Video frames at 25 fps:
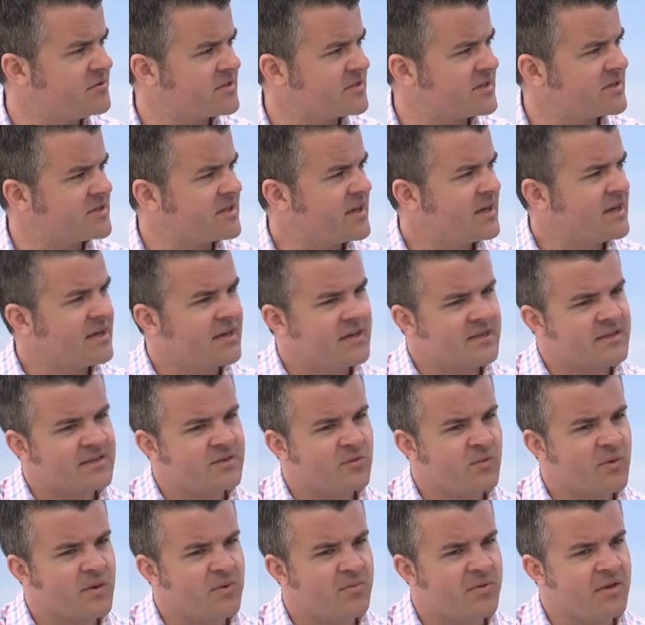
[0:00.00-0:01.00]
There's
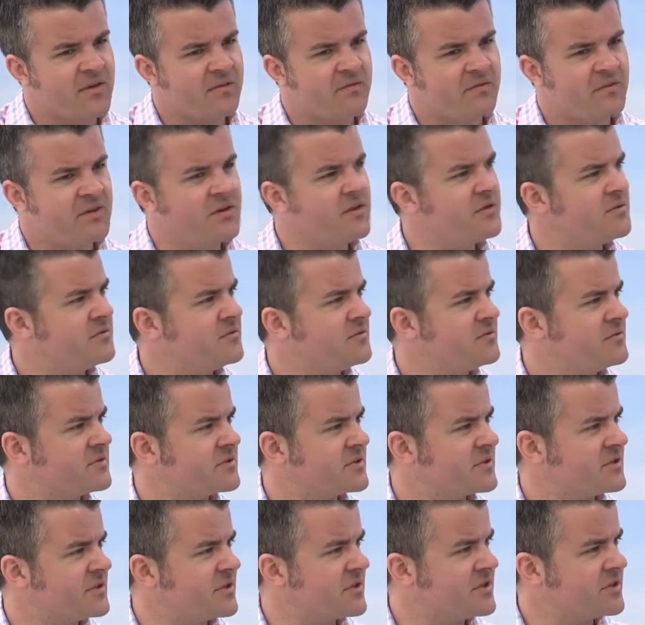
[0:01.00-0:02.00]
sweeping
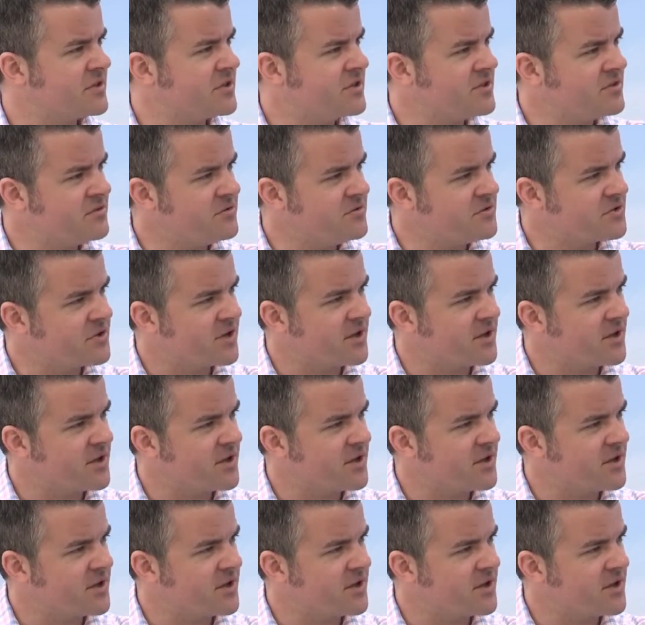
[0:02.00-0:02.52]
views and huge